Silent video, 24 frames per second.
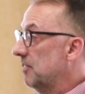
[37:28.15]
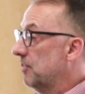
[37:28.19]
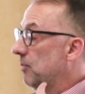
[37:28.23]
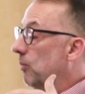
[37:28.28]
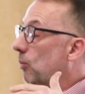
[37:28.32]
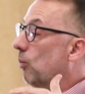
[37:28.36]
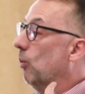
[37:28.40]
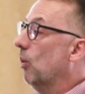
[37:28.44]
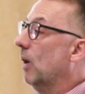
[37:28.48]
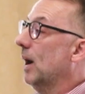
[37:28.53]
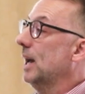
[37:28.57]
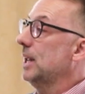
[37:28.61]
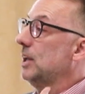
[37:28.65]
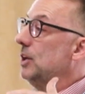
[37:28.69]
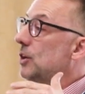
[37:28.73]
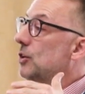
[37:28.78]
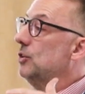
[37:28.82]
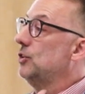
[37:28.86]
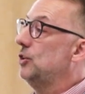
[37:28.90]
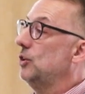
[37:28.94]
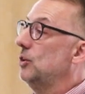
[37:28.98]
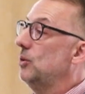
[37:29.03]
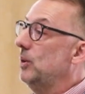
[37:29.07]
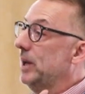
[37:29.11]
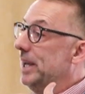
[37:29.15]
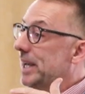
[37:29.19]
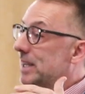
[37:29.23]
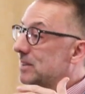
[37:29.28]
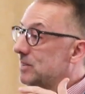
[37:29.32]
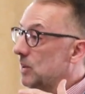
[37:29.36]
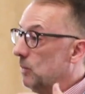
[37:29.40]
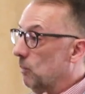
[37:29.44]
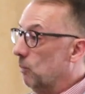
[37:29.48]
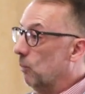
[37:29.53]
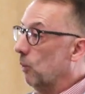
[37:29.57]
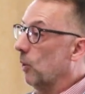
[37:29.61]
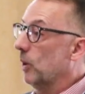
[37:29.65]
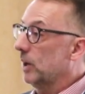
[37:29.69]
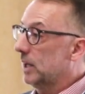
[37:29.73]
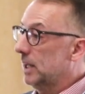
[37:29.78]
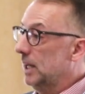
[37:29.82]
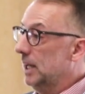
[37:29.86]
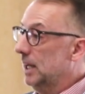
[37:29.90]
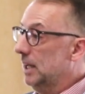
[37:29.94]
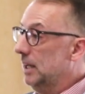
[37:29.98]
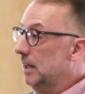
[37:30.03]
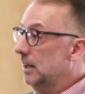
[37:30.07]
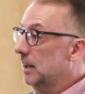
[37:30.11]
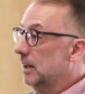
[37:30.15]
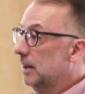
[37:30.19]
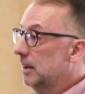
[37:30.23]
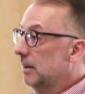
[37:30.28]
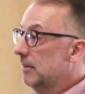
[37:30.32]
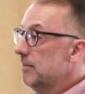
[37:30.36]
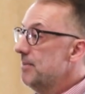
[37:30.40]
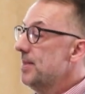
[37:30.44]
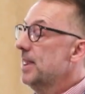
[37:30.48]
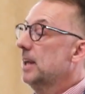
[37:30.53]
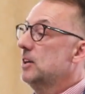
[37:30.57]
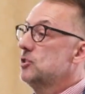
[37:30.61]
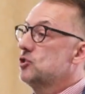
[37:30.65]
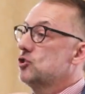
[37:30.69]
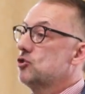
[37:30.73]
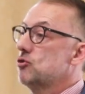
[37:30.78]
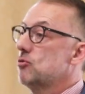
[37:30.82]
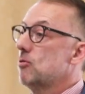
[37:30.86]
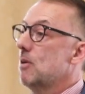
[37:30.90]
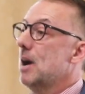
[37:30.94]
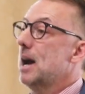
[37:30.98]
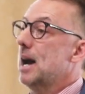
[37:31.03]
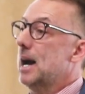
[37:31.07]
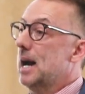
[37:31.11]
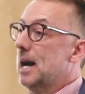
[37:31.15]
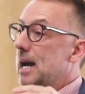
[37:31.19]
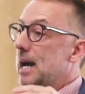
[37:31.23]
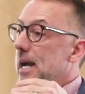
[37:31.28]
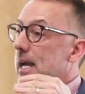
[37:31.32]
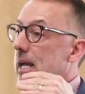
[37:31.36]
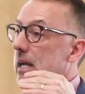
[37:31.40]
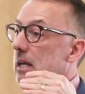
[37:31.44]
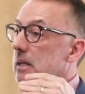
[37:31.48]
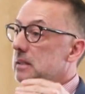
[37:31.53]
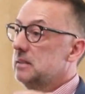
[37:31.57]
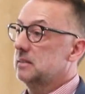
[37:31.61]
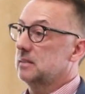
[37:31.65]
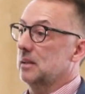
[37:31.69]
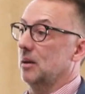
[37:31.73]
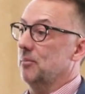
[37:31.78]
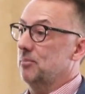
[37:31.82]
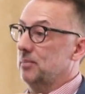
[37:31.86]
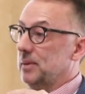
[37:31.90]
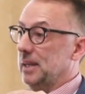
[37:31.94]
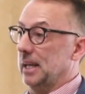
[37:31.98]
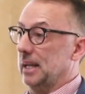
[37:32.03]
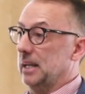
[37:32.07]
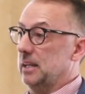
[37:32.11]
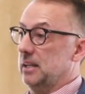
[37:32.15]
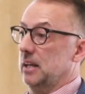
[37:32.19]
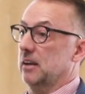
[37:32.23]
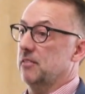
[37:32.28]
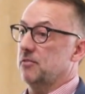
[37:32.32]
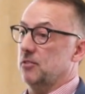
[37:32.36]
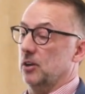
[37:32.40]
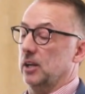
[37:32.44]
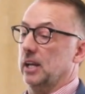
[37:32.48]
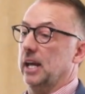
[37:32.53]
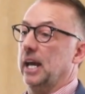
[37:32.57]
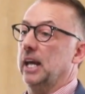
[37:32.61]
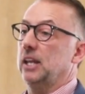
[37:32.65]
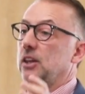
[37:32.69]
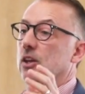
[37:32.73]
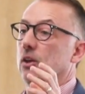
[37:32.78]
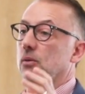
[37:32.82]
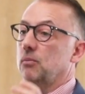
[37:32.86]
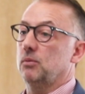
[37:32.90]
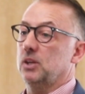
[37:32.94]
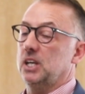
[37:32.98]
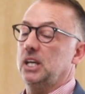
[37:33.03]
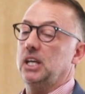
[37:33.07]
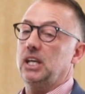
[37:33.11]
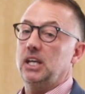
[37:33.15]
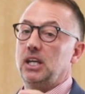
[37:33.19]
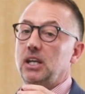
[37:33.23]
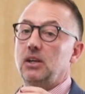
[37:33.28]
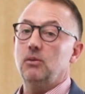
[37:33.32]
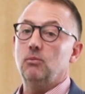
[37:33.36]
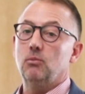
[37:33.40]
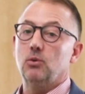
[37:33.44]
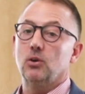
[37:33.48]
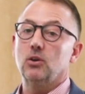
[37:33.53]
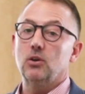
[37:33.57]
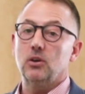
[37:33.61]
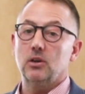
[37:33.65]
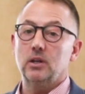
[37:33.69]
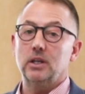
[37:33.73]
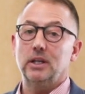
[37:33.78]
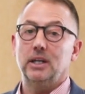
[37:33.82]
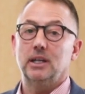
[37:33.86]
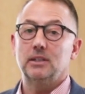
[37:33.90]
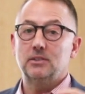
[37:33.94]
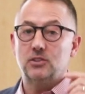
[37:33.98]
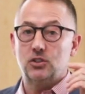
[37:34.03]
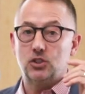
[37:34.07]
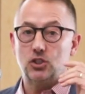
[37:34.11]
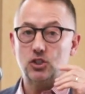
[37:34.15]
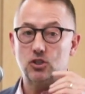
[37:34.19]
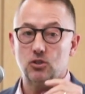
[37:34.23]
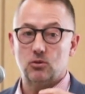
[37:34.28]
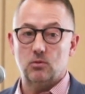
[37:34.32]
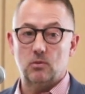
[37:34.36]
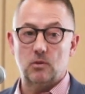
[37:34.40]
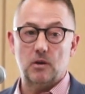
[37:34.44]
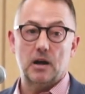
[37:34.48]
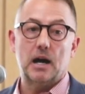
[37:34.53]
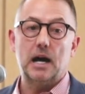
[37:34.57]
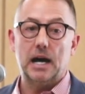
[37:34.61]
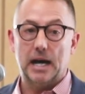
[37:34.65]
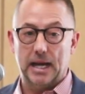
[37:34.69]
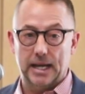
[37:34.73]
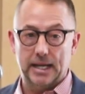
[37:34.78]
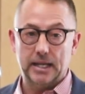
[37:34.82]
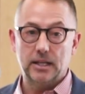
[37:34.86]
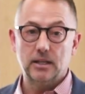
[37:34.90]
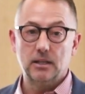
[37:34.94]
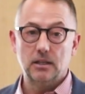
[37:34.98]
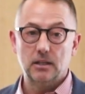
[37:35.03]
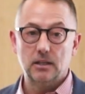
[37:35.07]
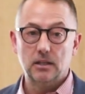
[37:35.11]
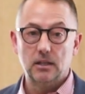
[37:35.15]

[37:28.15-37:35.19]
If what you're doing isn't working, try something different. And the key word is try